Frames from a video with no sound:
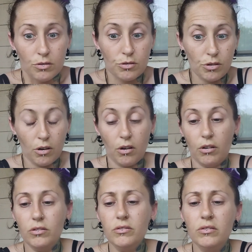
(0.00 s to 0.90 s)

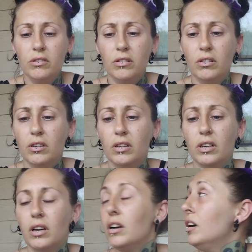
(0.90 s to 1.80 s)
So,
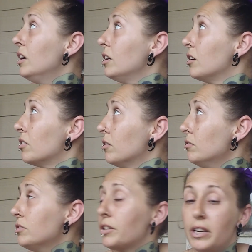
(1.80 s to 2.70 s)

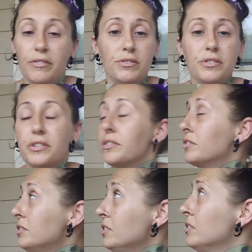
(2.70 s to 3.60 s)
hello, good
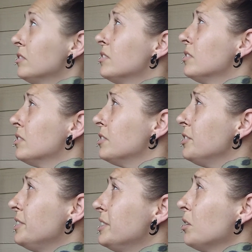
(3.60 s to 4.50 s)
afternoon.
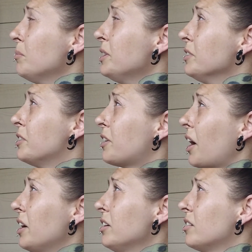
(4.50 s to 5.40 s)
Do you need something? Are you
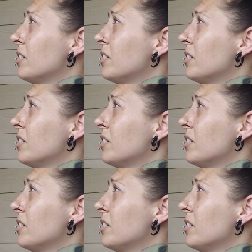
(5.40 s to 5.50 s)
okay?